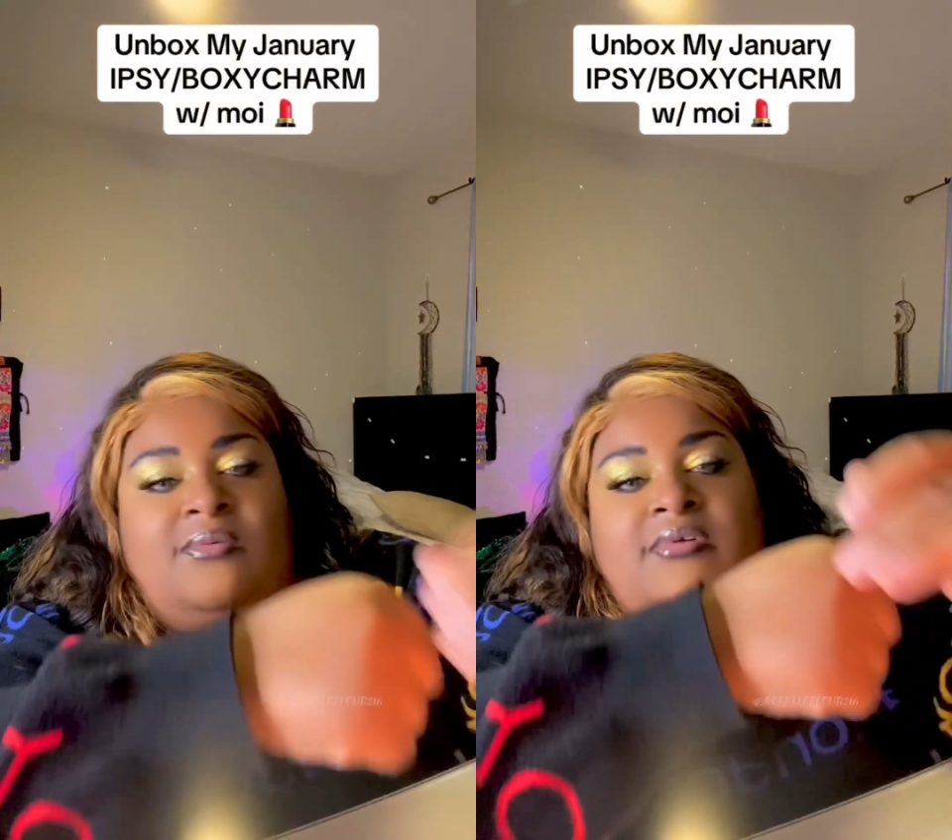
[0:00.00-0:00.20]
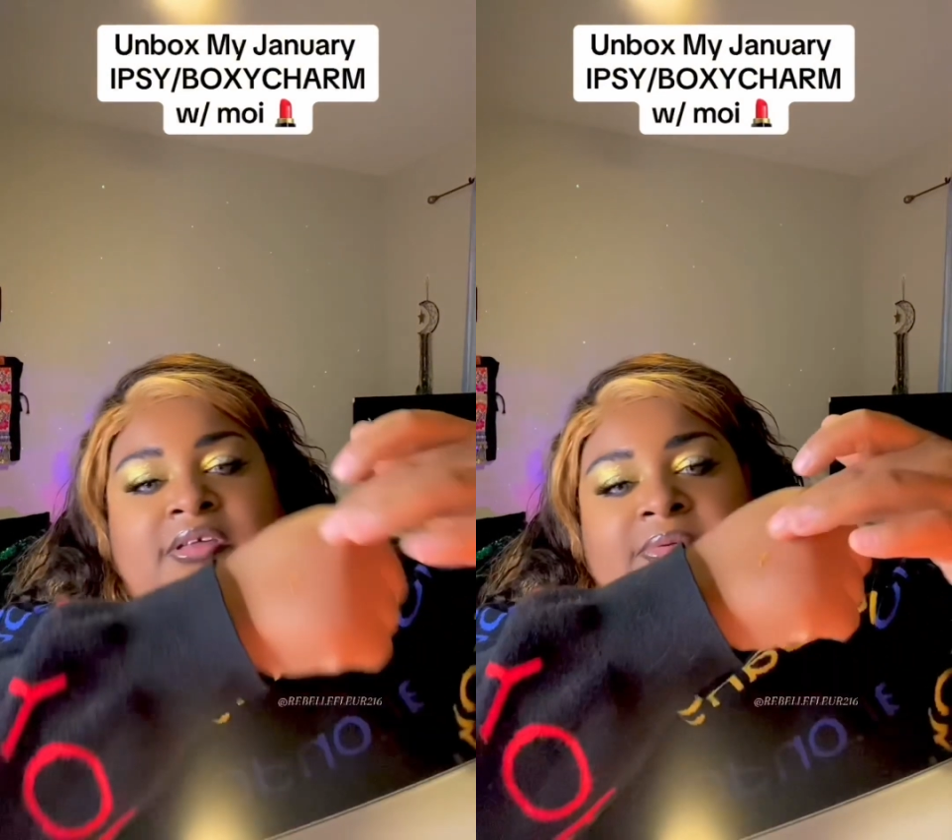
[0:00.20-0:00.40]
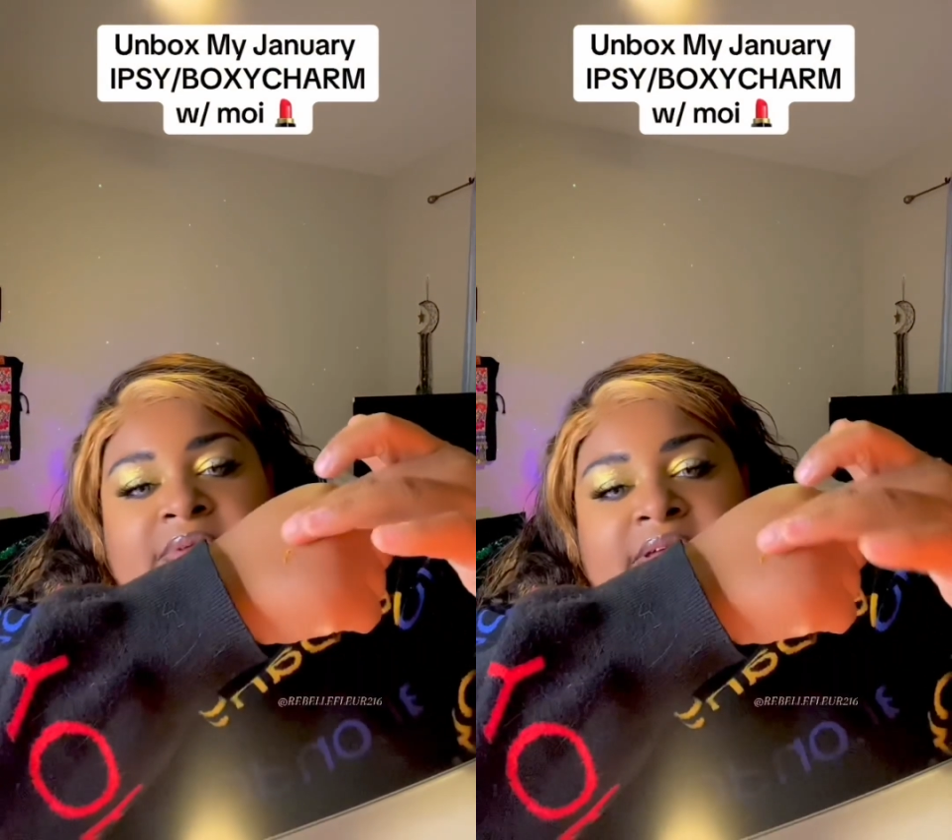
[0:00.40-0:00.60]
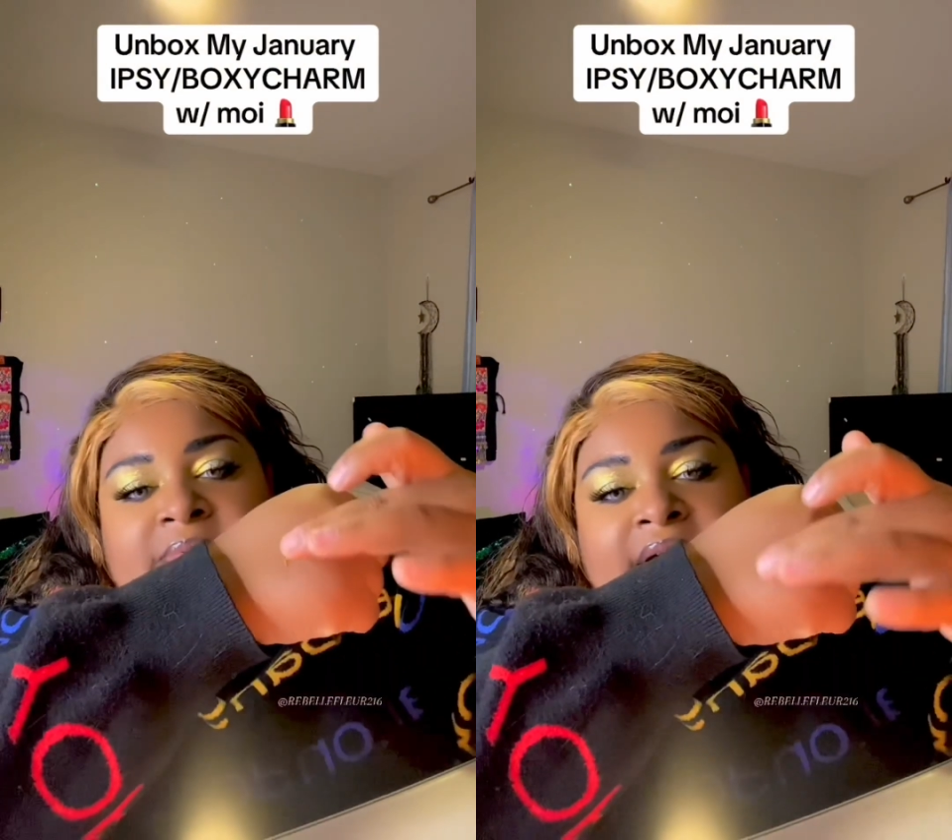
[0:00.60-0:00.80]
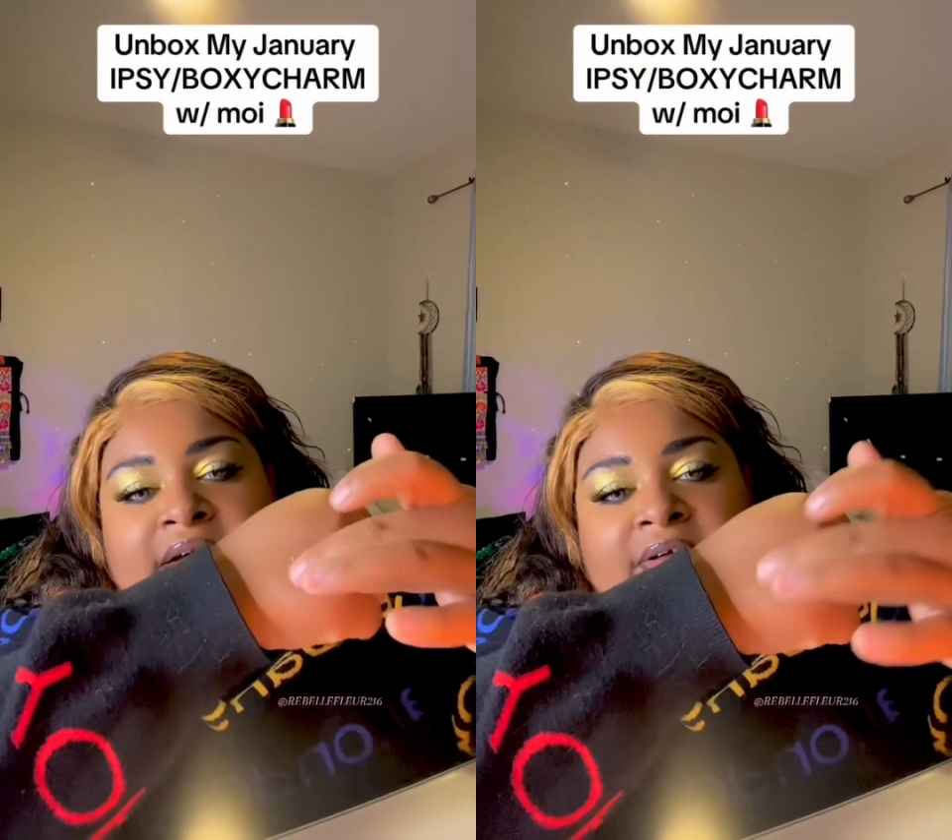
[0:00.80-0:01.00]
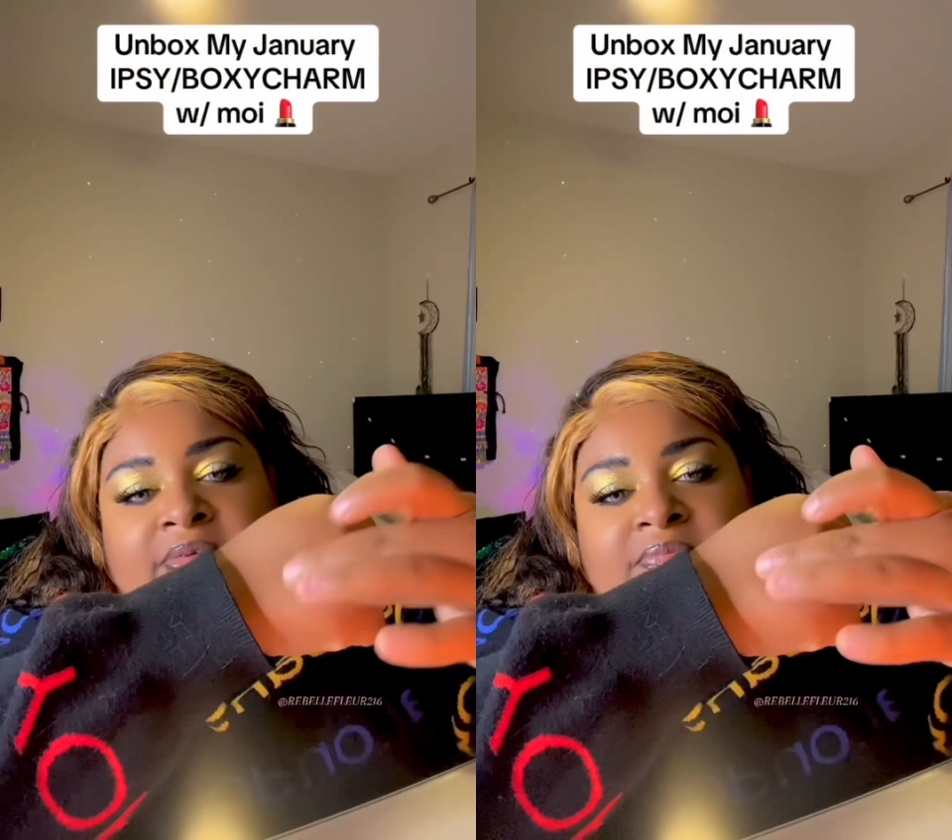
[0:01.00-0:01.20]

really well.